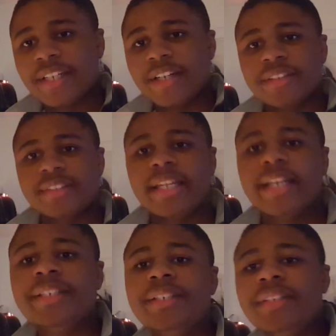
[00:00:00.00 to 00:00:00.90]

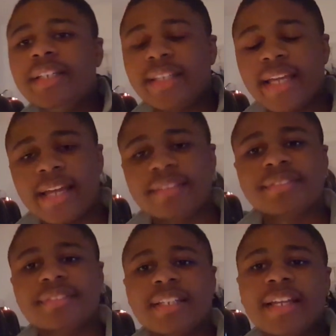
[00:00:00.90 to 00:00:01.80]
So they do need
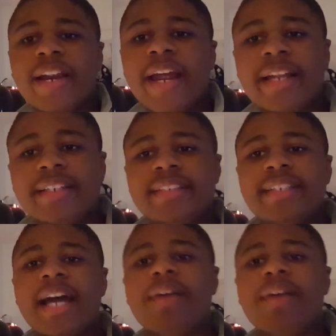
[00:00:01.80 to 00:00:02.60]
that. All right,